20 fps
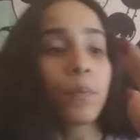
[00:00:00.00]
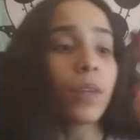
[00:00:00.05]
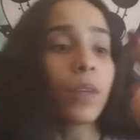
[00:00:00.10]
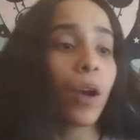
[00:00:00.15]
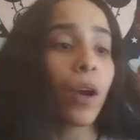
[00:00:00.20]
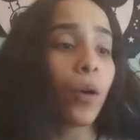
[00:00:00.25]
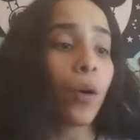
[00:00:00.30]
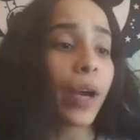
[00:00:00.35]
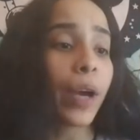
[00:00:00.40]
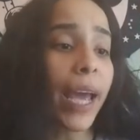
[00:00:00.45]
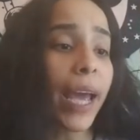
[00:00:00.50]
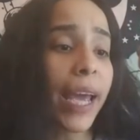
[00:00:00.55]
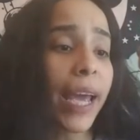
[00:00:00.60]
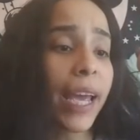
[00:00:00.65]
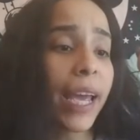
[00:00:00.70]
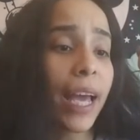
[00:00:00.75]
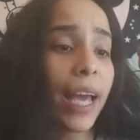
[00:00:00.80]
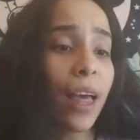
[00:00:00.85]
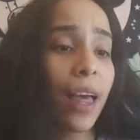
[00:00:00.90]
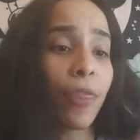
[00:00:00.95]

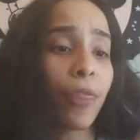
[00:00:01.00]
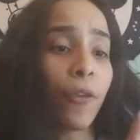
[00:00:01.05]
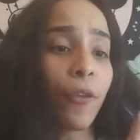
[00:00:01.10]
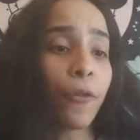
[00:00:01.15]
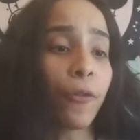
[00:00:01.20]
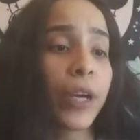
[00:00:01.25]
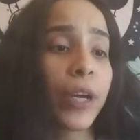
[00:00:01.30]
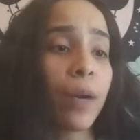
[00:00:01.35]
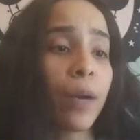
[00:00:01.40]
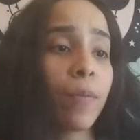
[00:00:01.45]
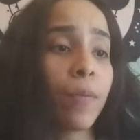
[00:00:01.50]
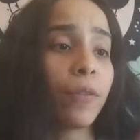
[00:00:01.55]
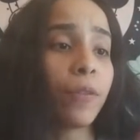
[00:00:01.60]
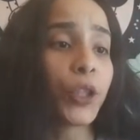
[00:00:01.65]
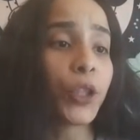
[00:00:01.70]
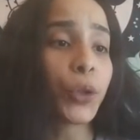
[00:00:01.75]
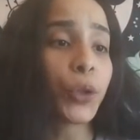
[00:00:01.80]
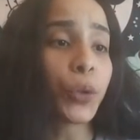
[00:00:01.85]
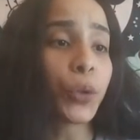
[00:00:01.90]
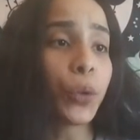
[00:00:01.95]
Okay, the freedom of
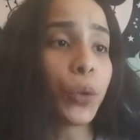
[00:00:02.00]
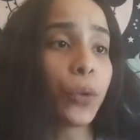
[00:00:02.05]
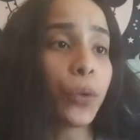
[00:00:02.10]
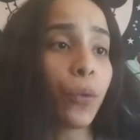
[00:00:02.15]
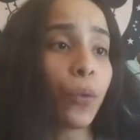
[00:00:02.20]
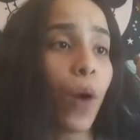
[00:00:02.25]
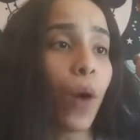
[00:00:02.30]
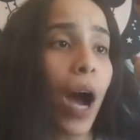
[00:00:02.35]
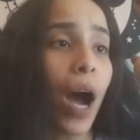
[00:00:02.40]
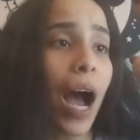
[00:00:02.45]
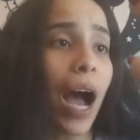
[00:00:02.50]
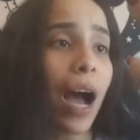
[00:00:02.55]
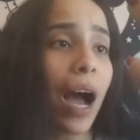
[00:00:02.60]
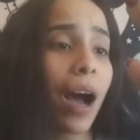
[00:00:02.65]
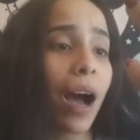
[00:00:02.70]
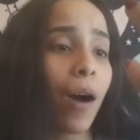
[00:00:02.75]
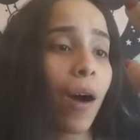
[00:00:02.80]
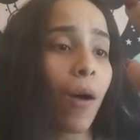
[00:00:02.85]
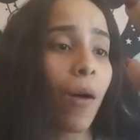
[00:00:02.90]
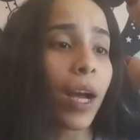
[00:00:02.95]
truth.
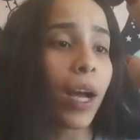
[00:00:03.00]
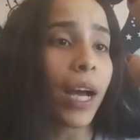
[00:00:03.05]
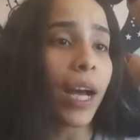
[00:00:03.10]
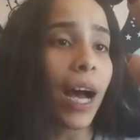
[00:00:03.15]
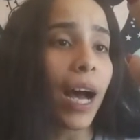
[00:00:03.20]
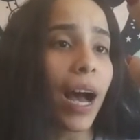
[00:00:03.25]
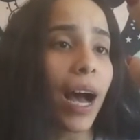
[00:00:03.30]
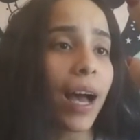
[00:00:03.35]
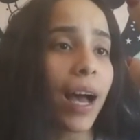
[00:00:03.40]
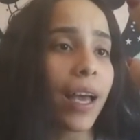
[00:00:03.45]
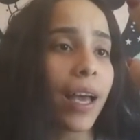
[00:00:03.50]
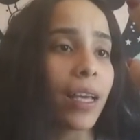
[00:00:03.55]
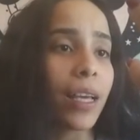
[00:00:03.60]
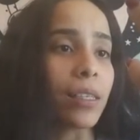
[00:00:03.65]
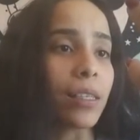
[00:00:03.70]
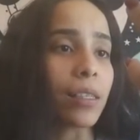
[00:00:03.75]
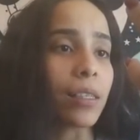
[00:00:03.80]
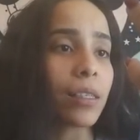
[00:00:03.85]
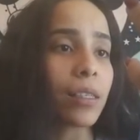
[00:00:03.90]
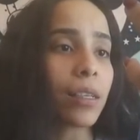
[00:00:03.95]
Wow,
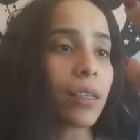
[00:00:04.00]
guys.